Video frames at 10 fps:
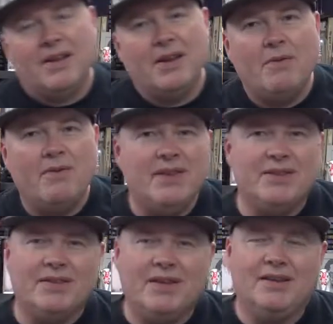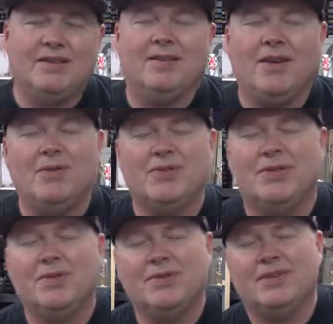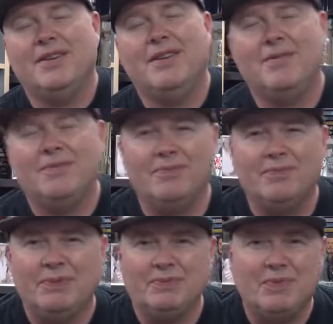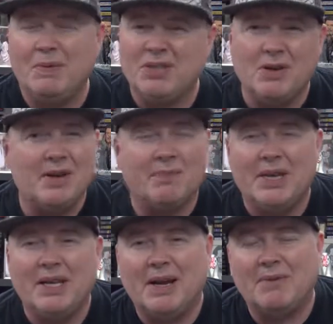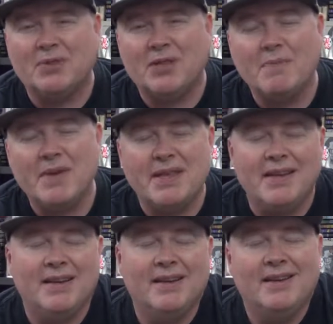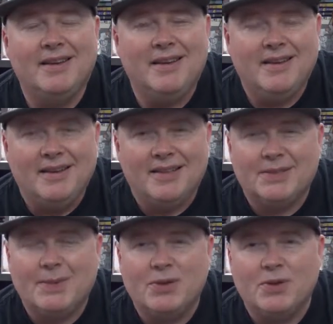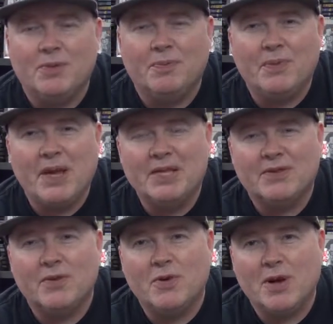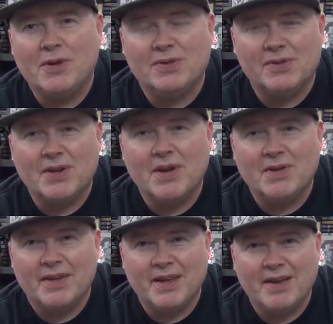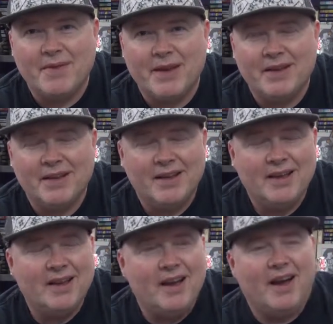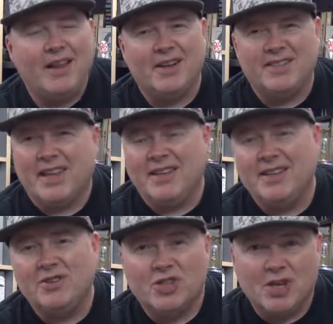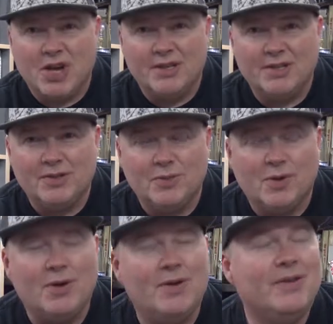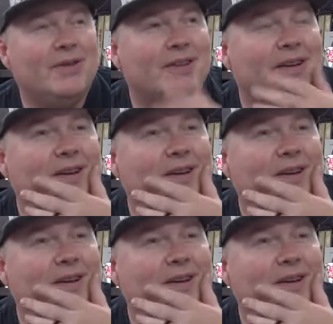with these consoles, I mean Sony are bringing out so many special PS4 consoles, aren't they? I mean, I like to get the Uncharted one.